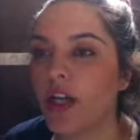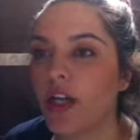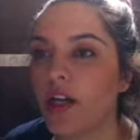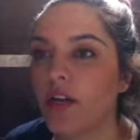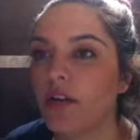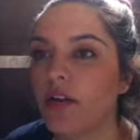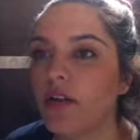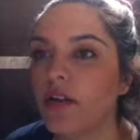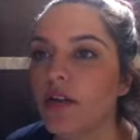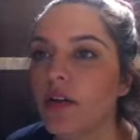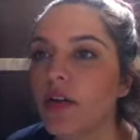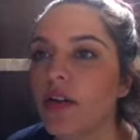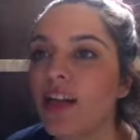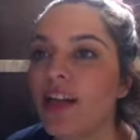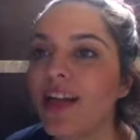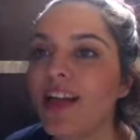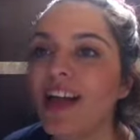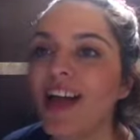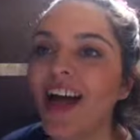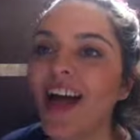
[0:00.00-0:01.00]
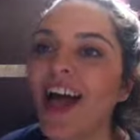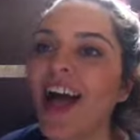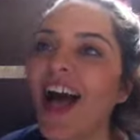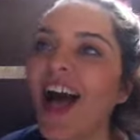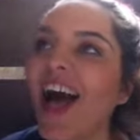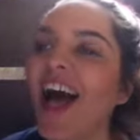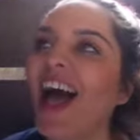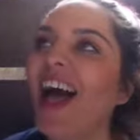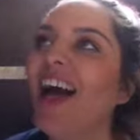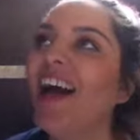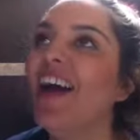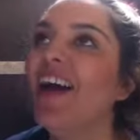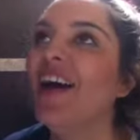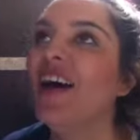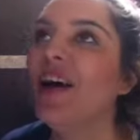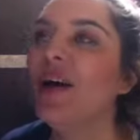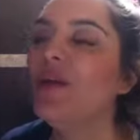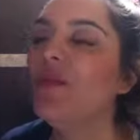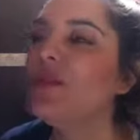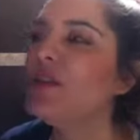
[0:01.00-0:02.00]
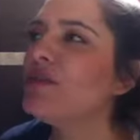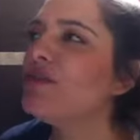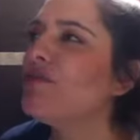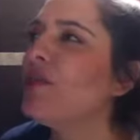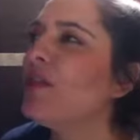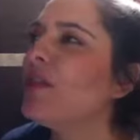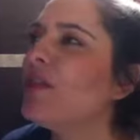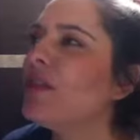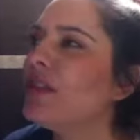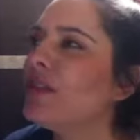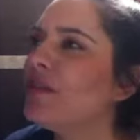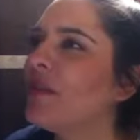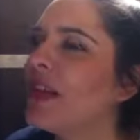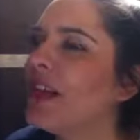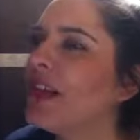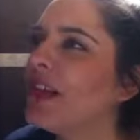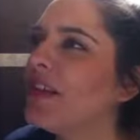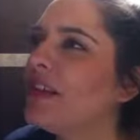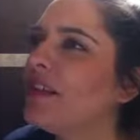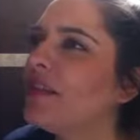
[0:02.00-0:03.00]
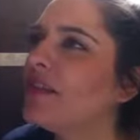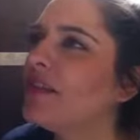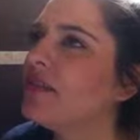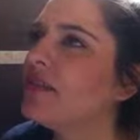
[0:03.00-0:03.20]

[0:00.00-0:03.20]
now? What's wrong with me?